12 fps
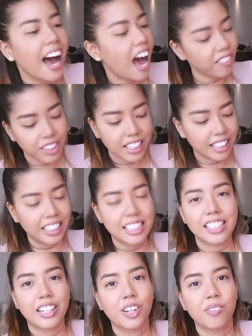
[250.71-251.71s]
I'm thinking
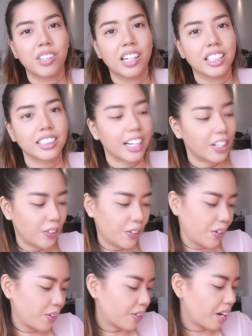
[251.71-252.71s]
it's a good plus, I don't
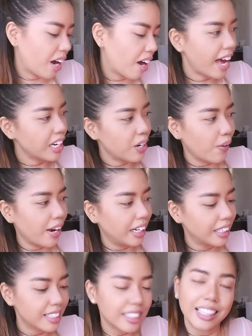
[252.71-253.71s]
know.
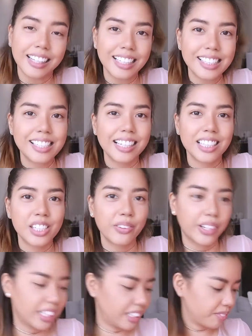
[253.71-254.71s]
Anyways, let's get to it.